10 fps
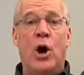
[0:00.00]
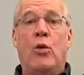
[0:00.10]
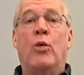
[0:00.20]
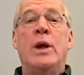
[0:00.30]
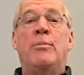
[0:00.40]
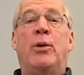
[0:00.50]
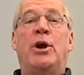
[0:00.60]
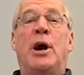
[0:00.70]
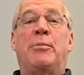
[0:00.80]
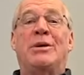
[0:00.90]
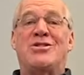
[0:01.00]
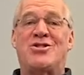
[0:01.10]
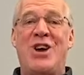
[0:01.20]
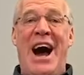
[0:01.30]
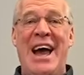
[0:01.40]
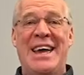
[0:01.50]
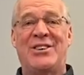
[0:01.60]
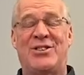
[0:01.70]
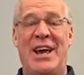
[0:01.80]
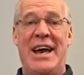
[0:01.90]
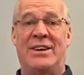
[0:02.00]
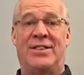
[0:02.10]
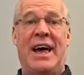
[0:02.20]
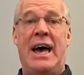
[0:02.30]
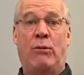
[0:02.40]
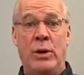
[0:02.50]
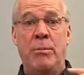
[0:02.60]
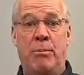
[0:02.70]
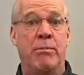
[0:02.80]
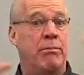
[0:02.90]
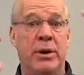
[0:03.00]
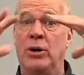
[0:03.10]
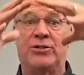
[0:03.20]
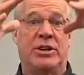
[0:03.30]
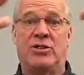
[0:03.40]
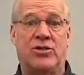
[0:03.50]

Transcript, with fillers: We put up a giant tent that we built. A,